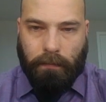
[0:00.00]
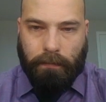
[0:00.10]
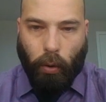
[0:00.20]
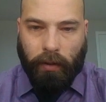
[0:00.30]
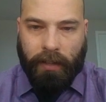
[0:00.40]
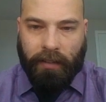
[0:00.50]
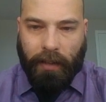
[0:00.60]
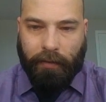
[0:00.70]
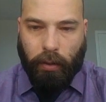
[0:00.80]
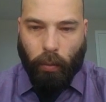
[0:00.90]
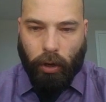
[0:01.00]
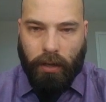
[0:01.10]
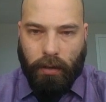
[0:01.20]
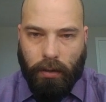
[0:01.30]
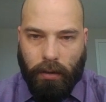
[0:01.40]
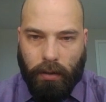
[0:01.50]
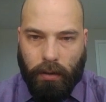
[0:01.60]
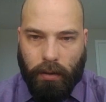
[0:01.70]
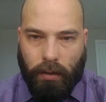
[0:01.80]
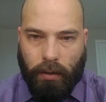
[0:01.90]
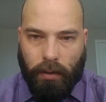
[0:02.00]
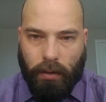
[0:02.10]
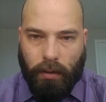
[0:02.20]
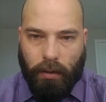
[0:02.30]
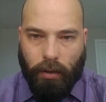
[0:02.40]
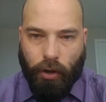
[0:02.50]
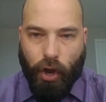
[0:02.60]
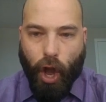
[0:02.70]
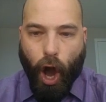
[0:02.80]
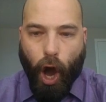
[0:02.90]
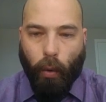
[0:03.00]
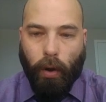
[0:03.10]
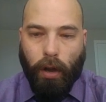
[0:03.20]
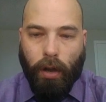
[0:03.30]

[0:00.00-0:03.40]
Poland has left the war? No.